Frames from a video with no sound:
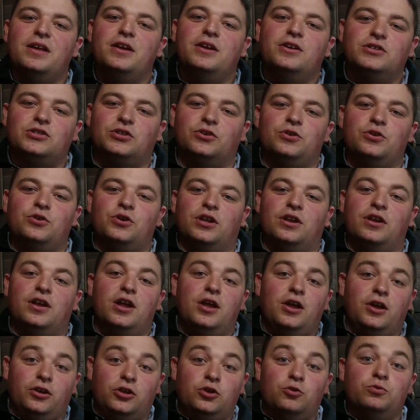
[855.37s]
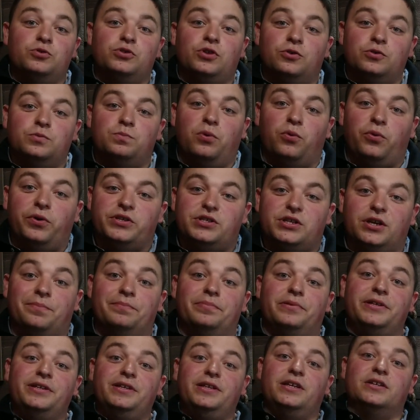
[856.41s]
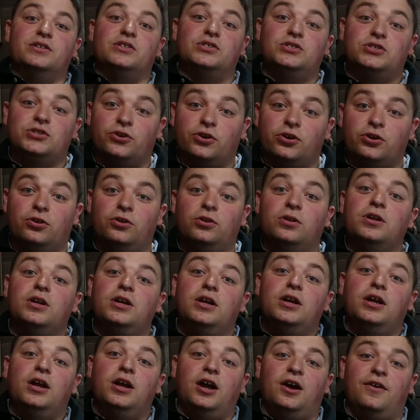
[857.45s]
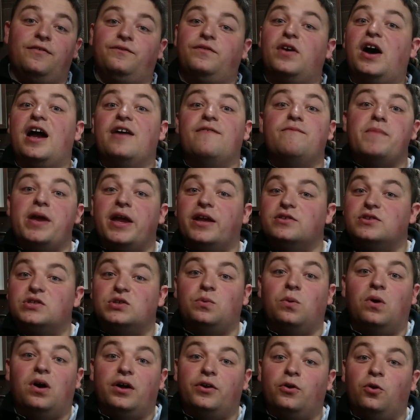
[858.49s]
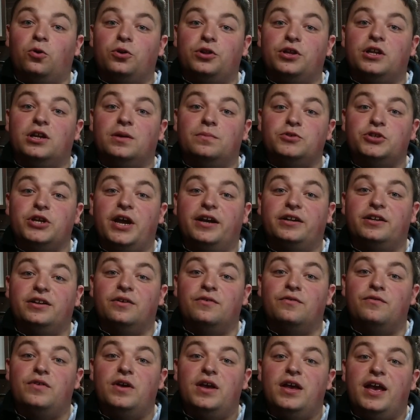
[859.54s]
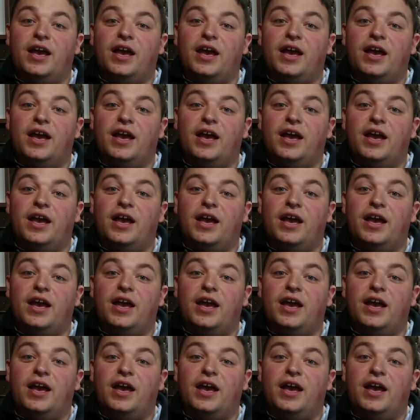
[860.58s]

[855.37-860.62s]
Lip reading: So you can use those boys to completely encircle a 5-man squad holding an objective,